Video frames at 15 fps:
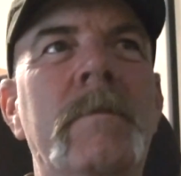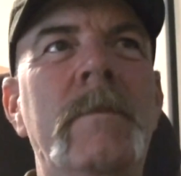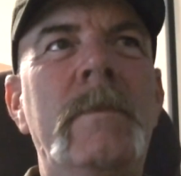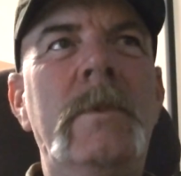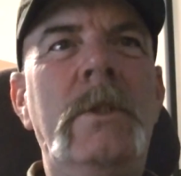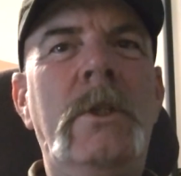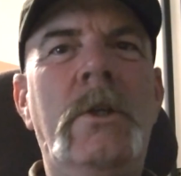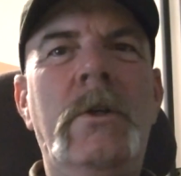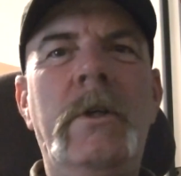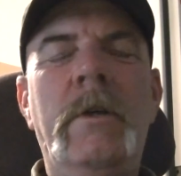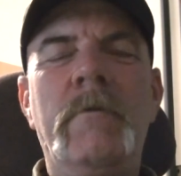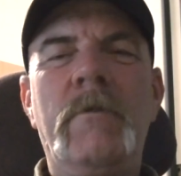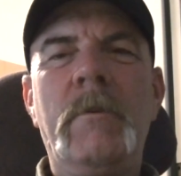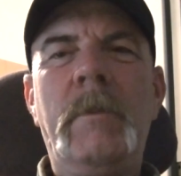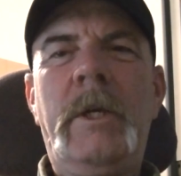
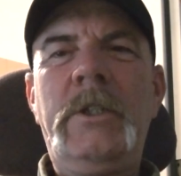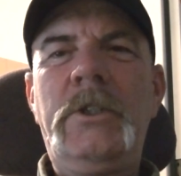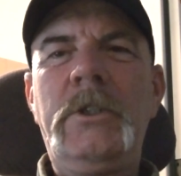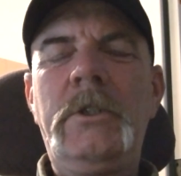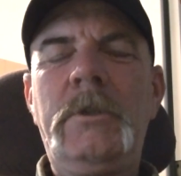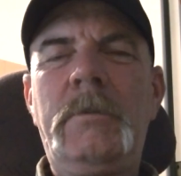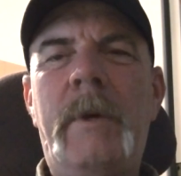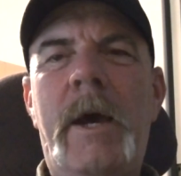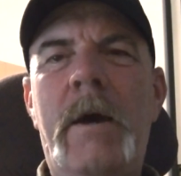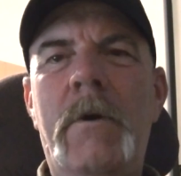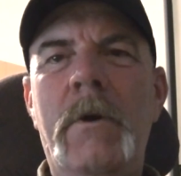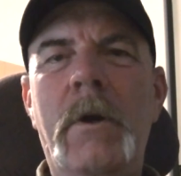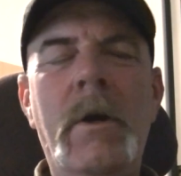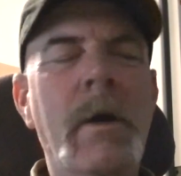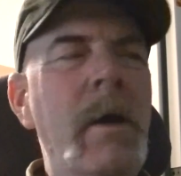Information is
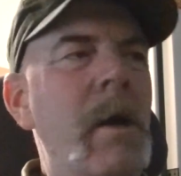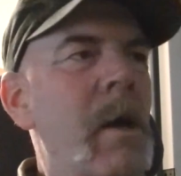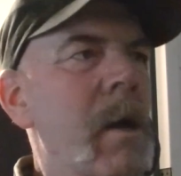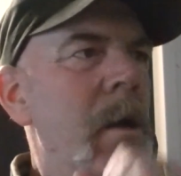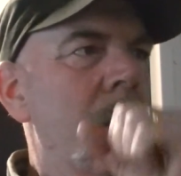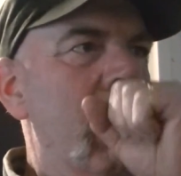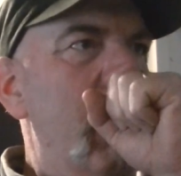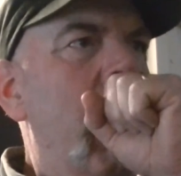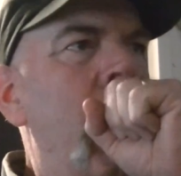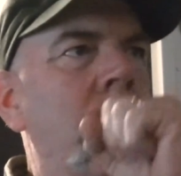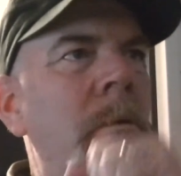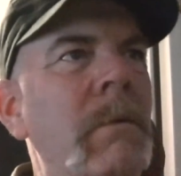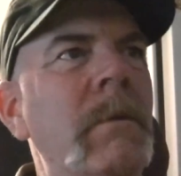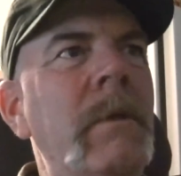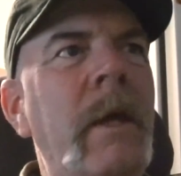power.
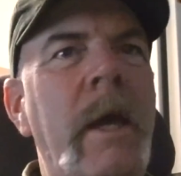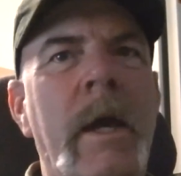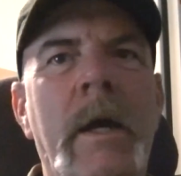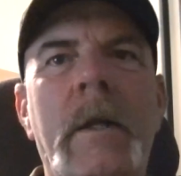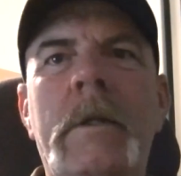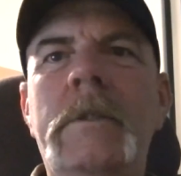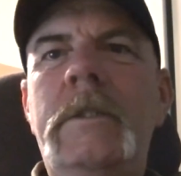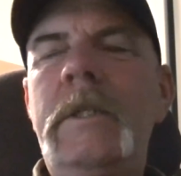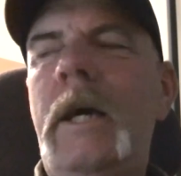And